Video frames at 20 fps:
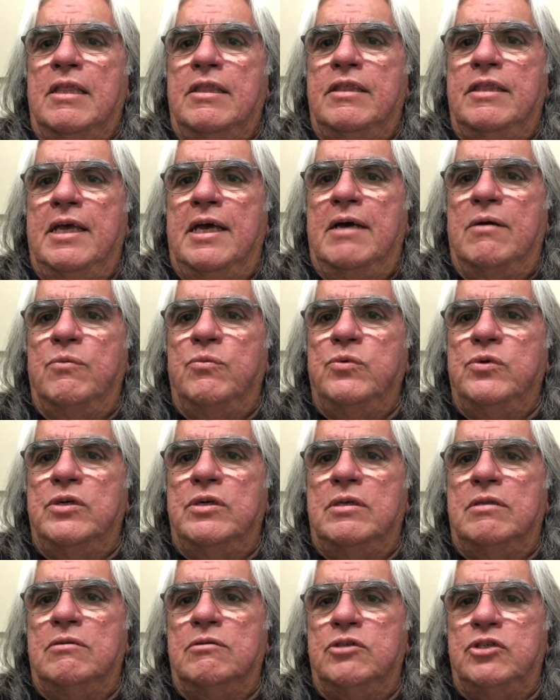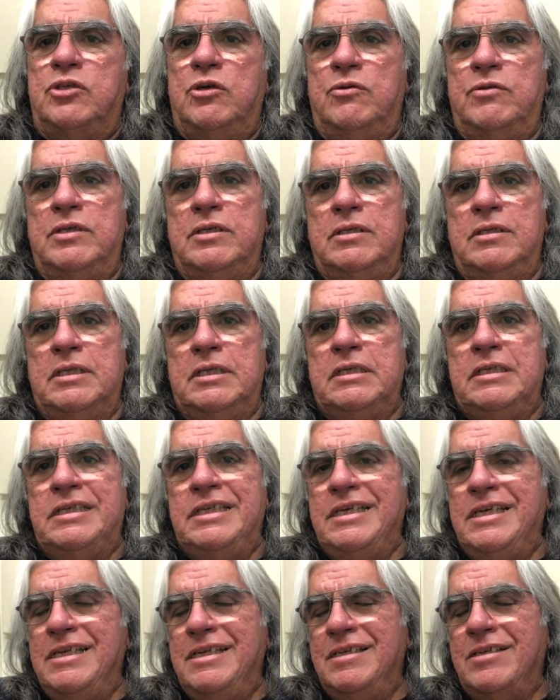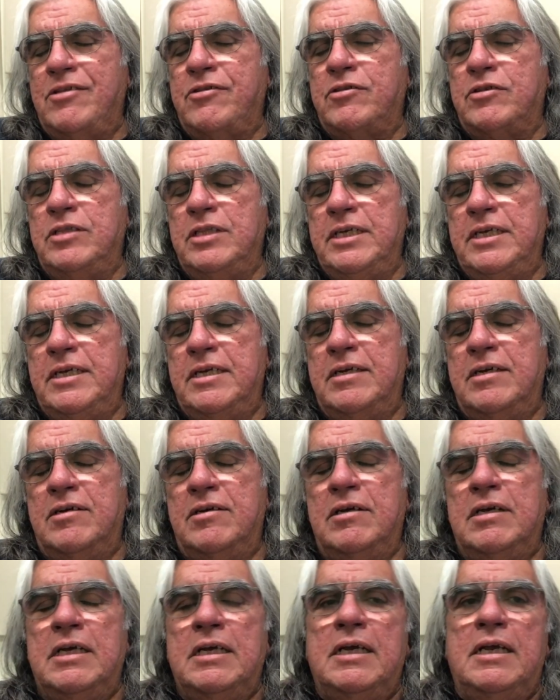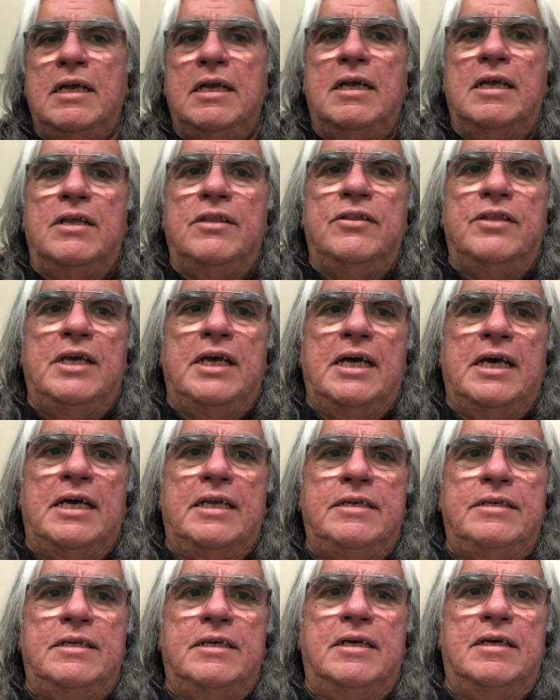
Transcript: that will show that the deed is clear, that